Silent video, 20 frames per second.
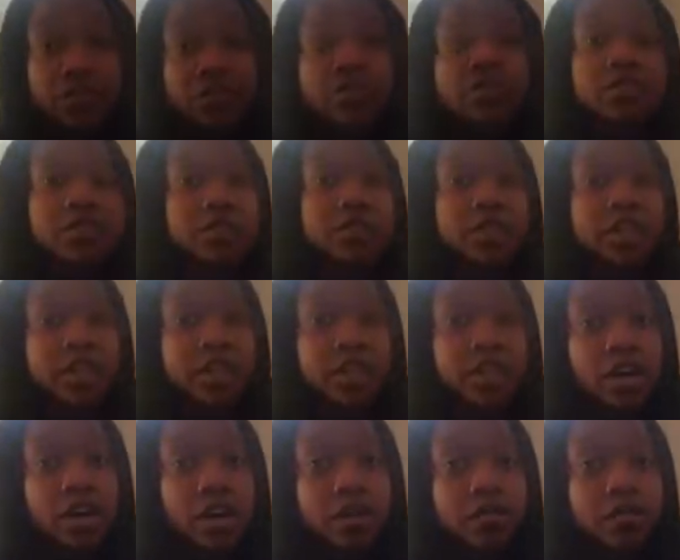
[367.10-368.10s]
was very
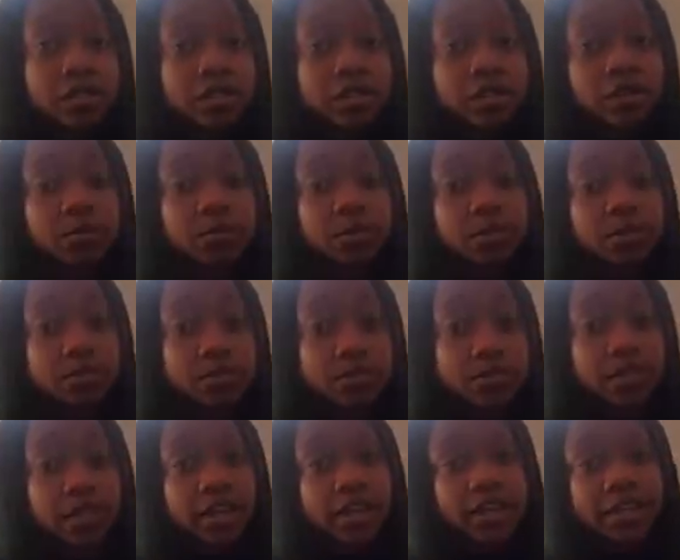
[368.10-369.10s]
common amongst
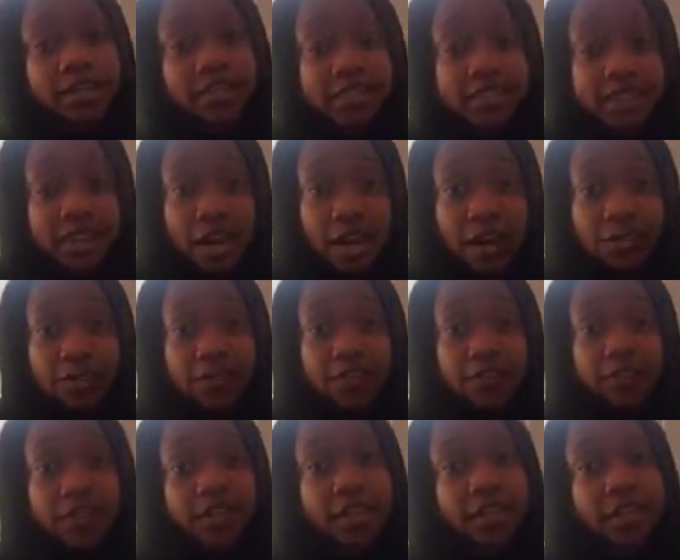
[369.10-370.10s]
the South.
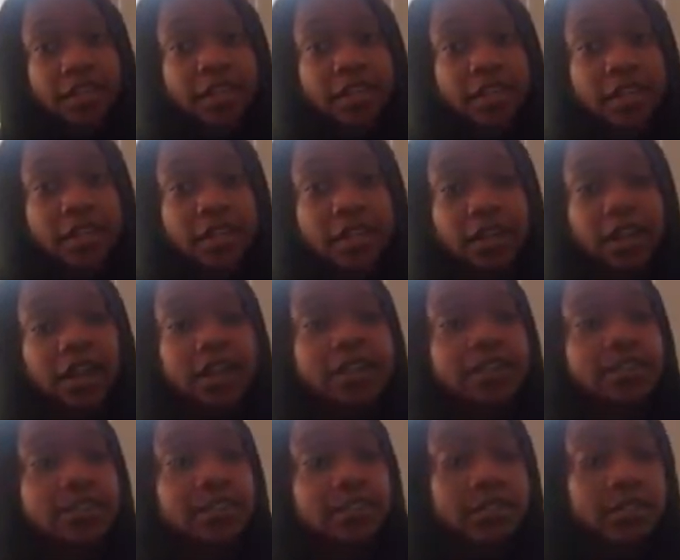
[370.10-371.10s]
And
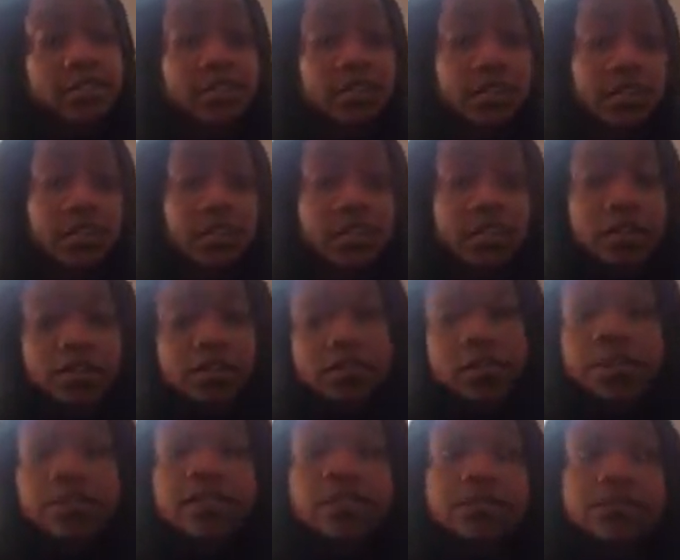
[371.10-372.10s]
as
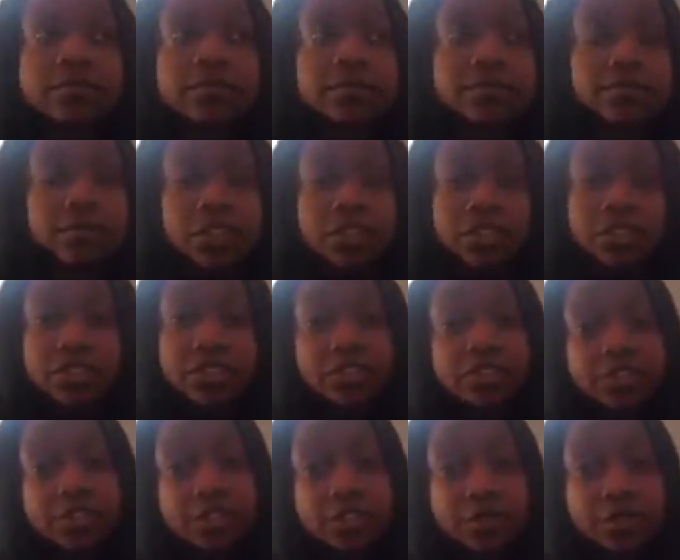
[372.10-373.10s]
Frederick
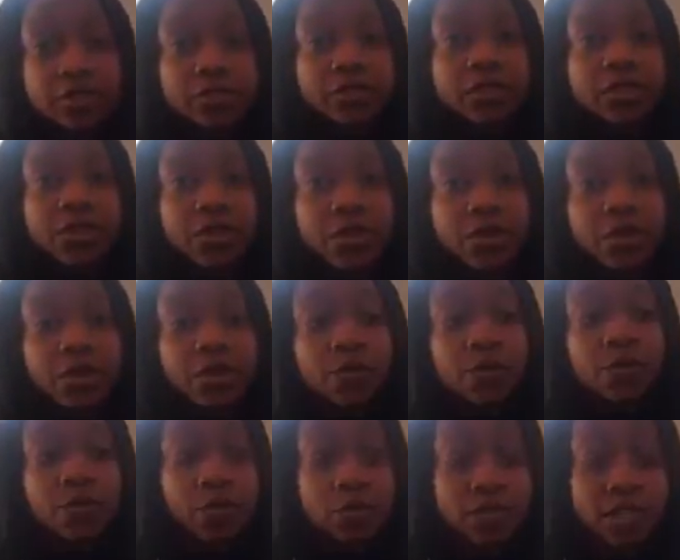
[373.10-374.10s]
Douglass,
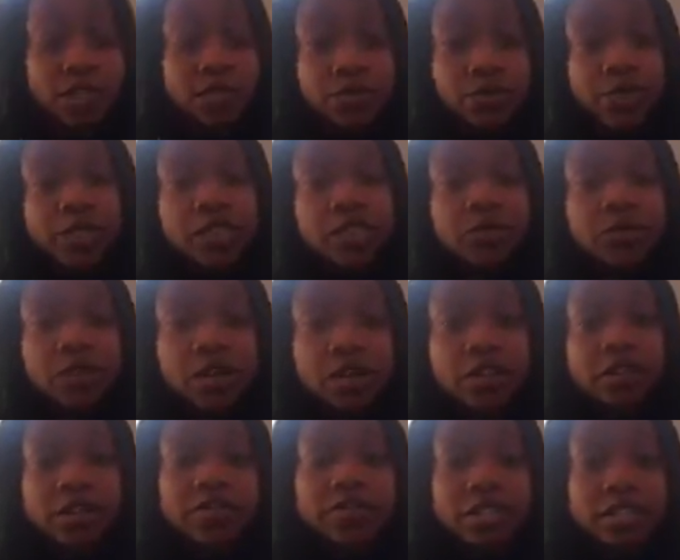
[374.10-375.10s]
that's why he
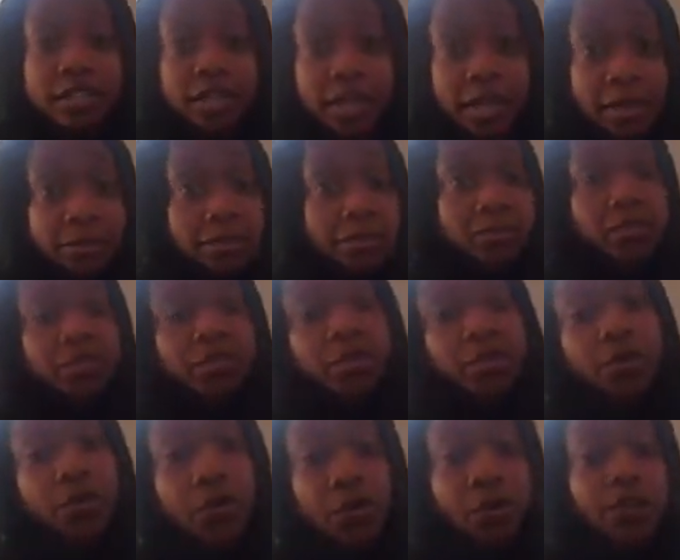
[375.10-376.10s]
wanted to escape to New
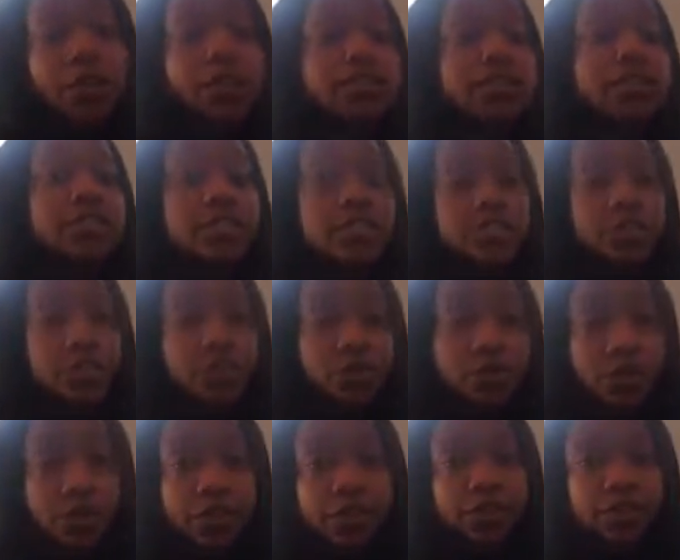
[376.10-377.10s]
York in the
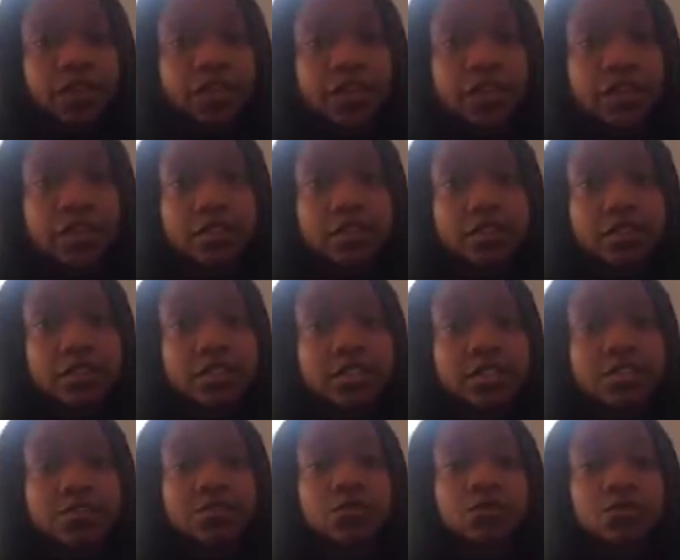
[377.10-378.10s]
North, because
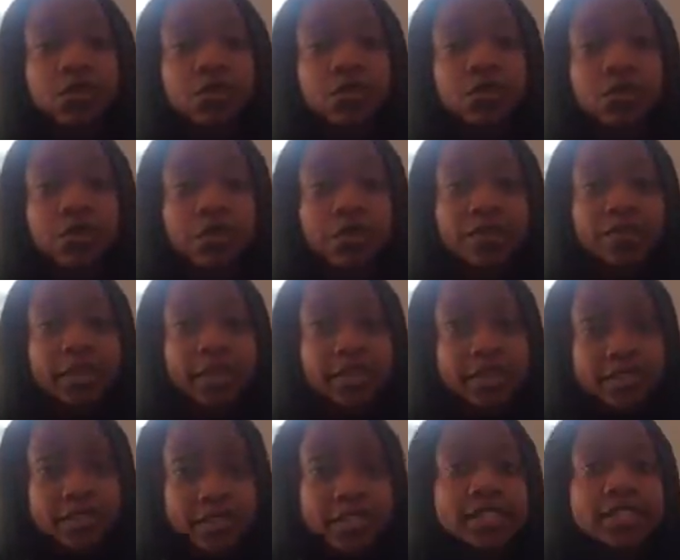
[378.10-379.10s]
that's where more of the
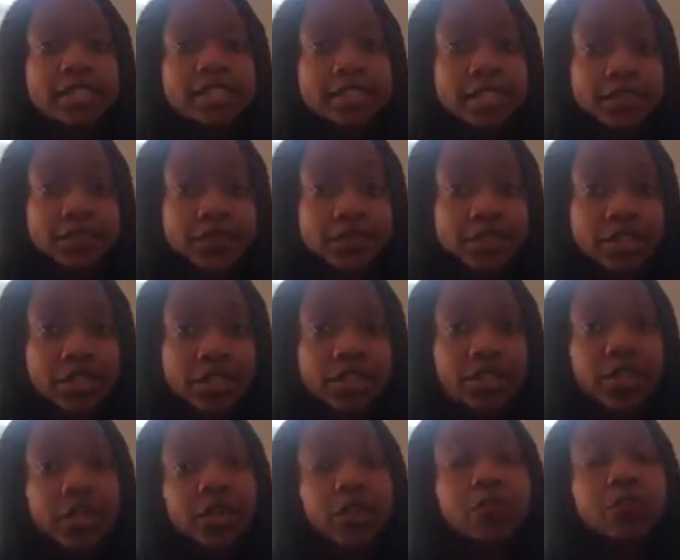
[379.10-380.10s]
anti-slavery
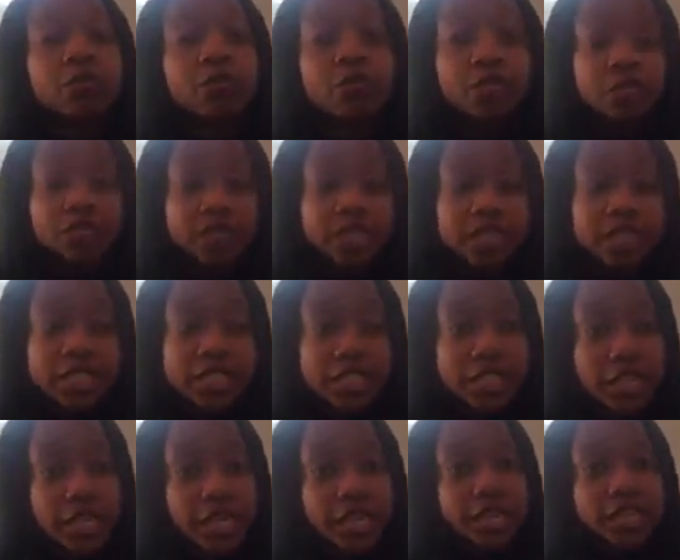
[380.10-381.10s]

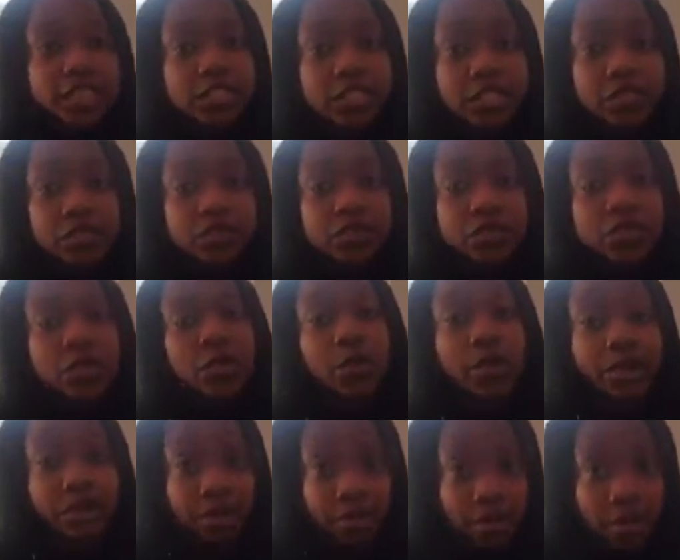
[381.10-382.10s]
movements and such was
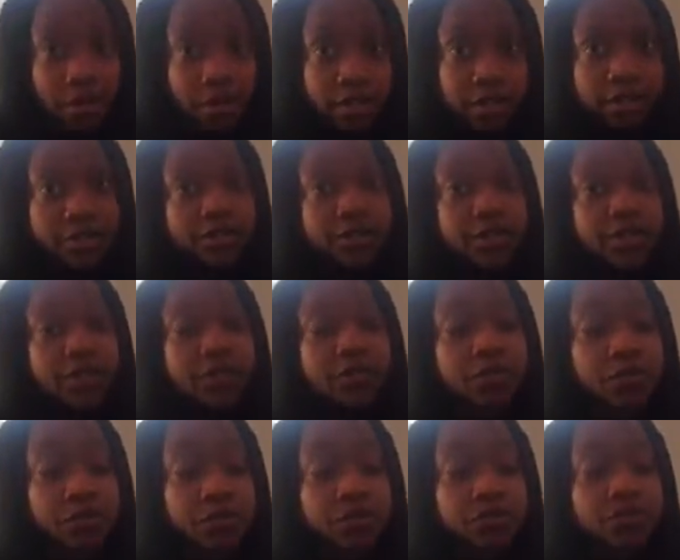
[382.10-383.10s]
going on. And so he
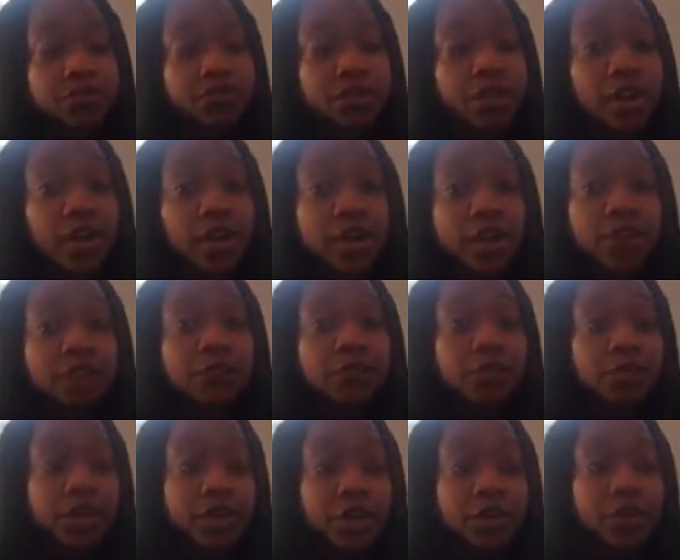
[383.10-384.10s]
wanted to try and
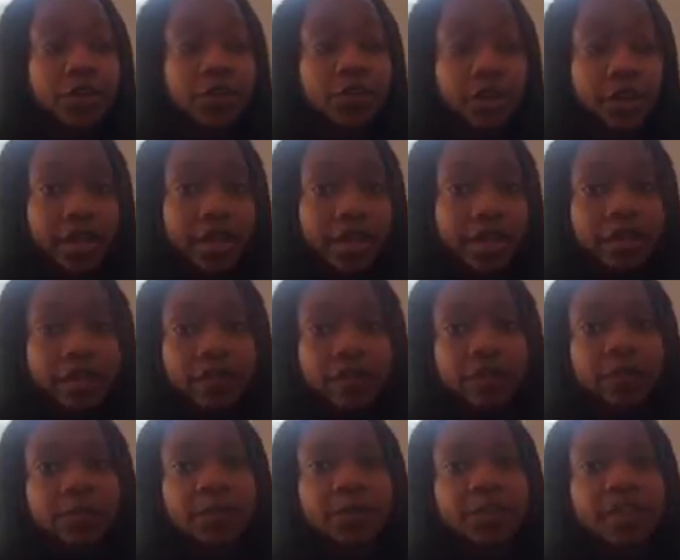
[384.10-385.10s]
break away
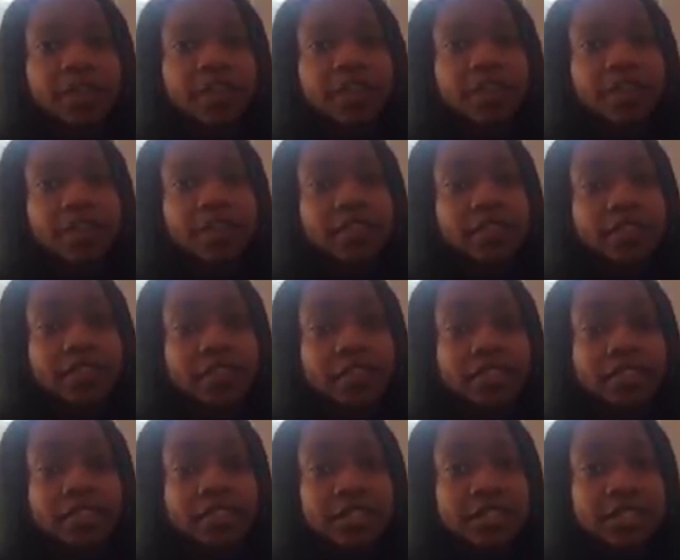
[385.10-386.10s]
from the
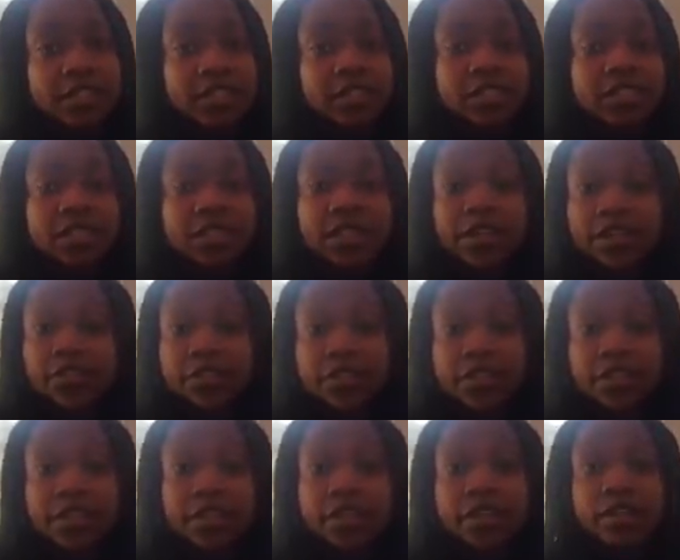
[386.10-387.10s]
idea that
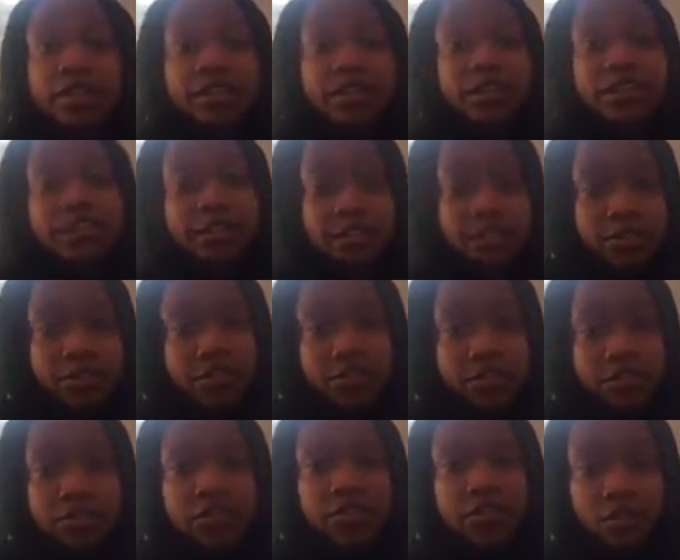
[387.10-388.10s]
slavery is the